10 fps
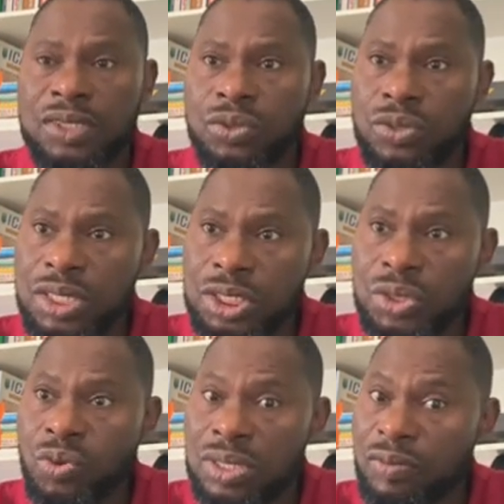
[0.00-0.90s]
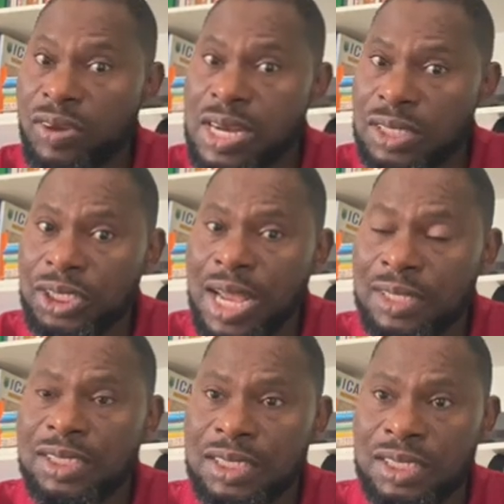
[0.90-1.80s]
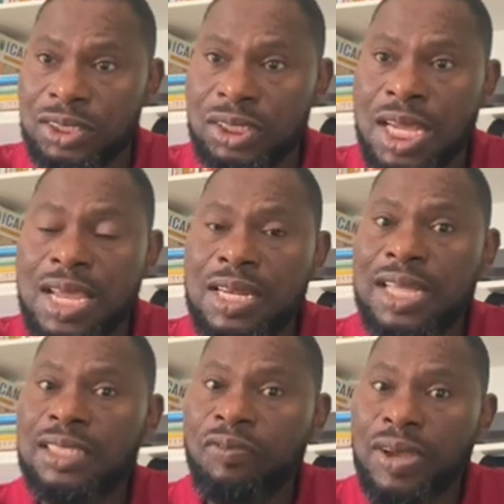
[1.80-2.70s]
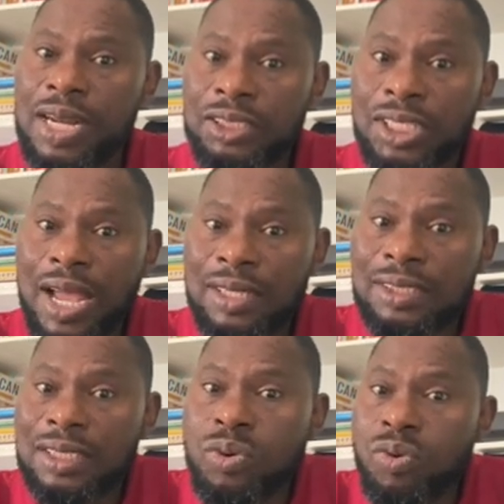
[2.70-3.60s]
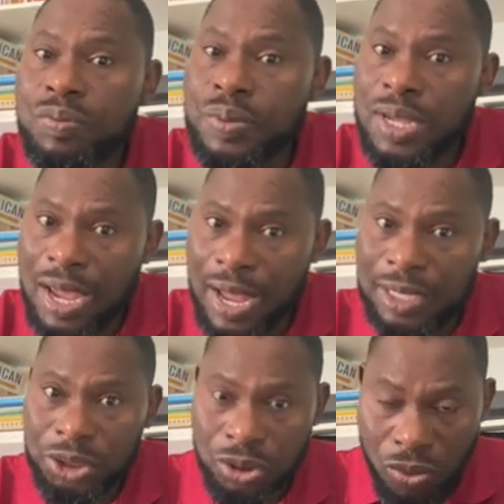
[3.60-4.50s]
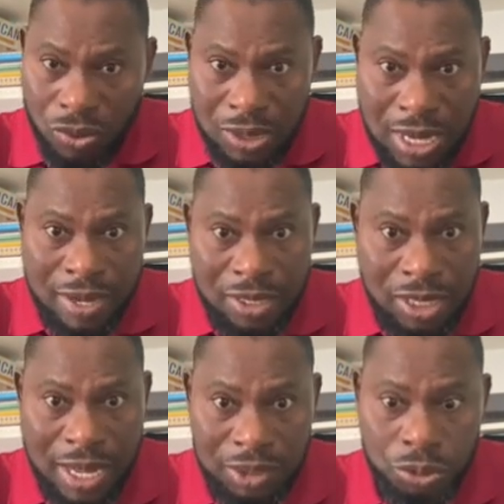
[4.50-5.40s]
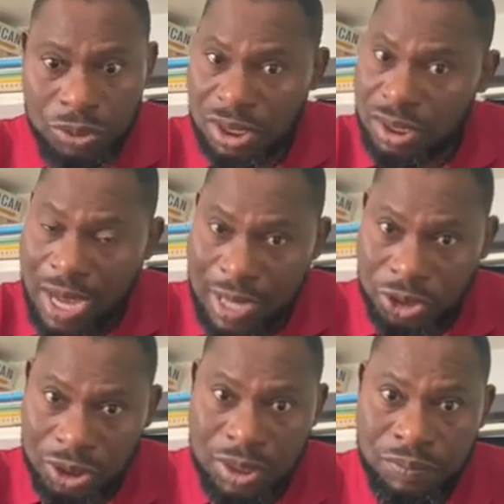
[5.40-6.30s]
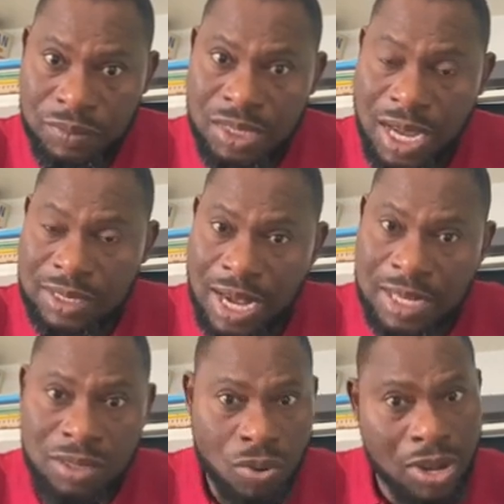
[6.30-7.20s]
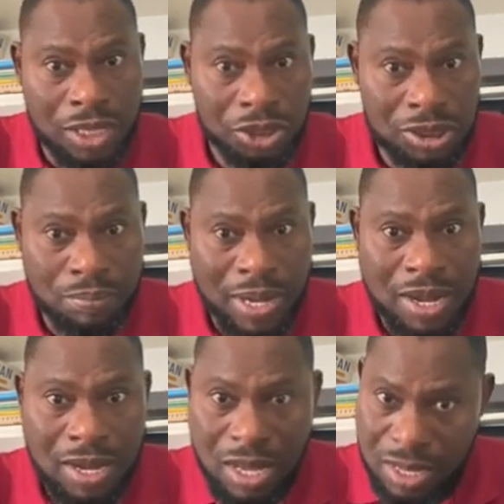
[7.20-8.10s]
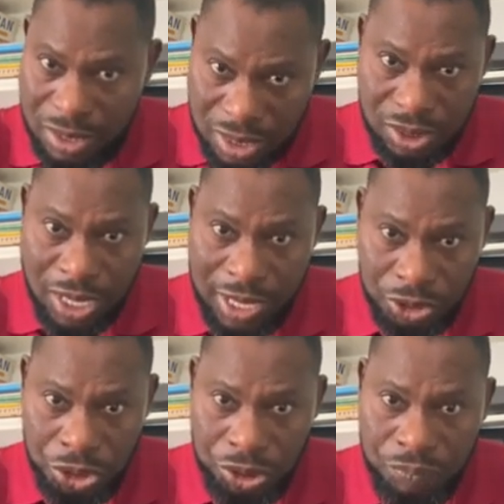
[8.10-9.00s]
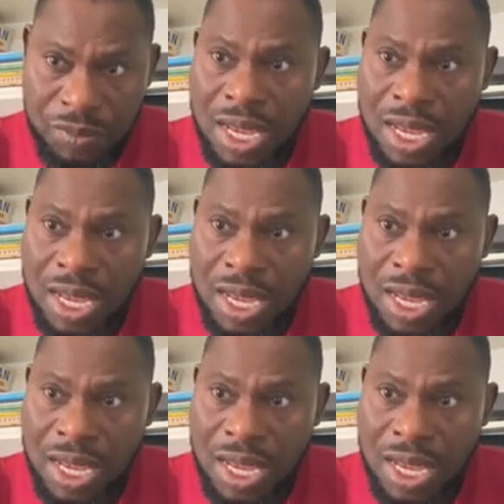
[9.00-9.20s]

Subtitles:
So this is what a financial asset is. That's a financial asset could be cash, ordinary cash, which is cash at hand or cash in the bank is cash.